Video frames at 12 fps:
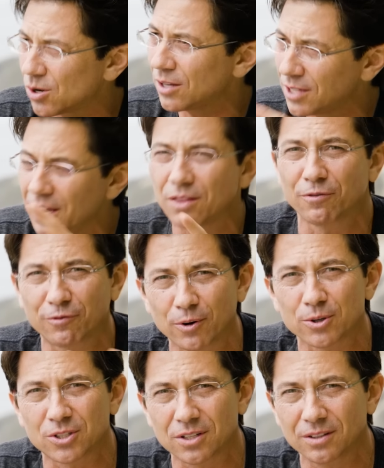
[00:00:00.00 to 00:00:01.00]
so I'll tell you the
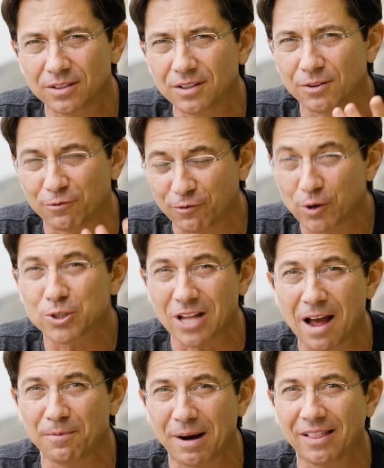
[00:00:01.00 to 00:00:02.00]
first The first
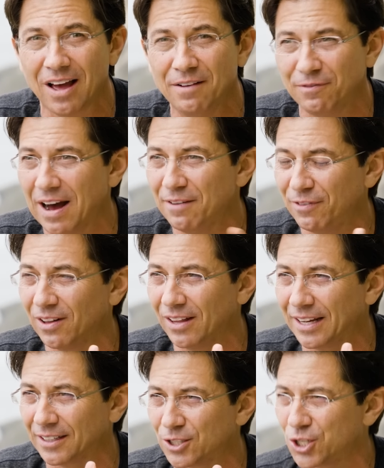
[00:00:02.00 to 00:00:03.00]
time in my life, I felt
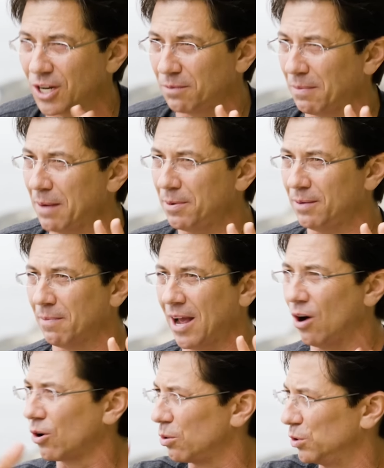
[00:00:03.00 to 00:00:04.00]
like, shit, maybe
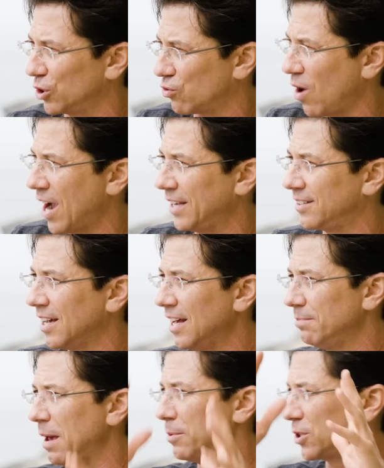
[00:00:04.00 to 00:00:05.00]
my uncle was right,
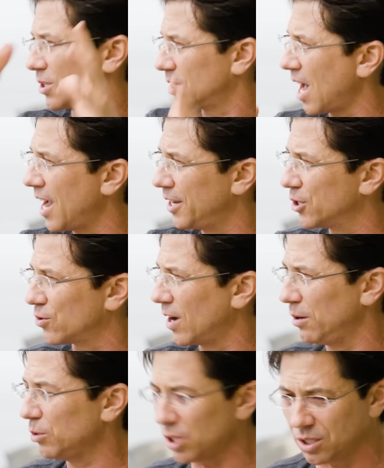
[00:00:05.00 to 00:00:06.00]
yeah. maybe society is
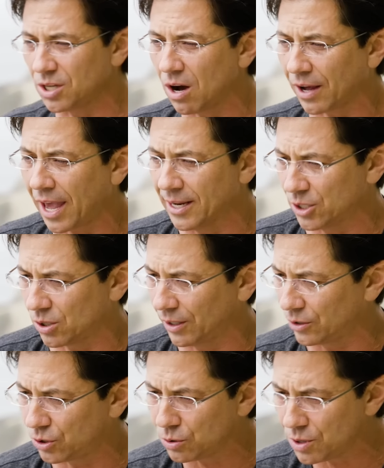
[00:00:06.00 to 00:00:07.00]
right. It was a young age, so
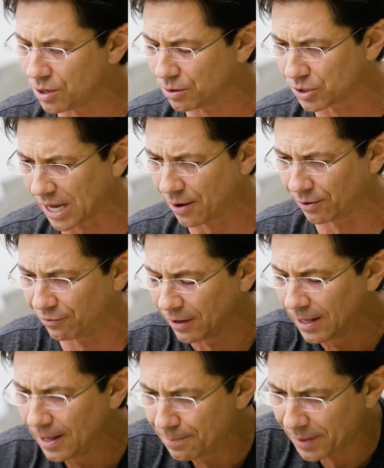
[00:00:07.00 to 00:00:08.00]
like two years out of
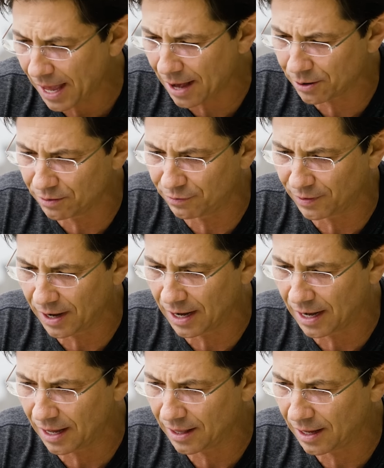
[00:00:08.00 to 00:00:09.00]
out of,
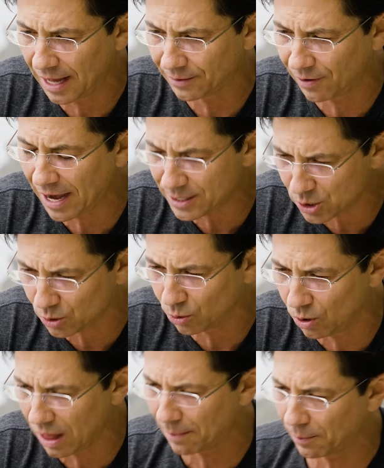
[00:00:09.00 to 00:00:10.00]
uh, out of high
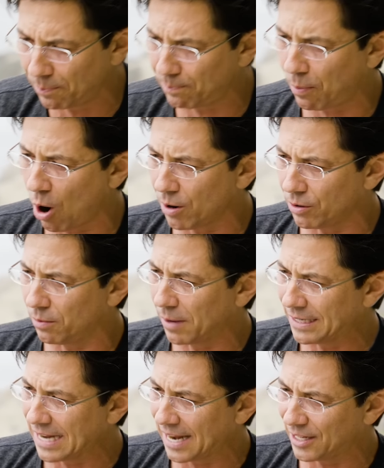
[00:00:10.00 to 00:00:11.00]
school, I'm a partner in
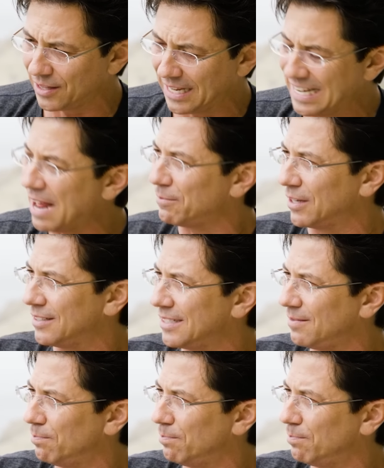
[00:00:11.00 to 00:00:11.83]
my daddy. He named it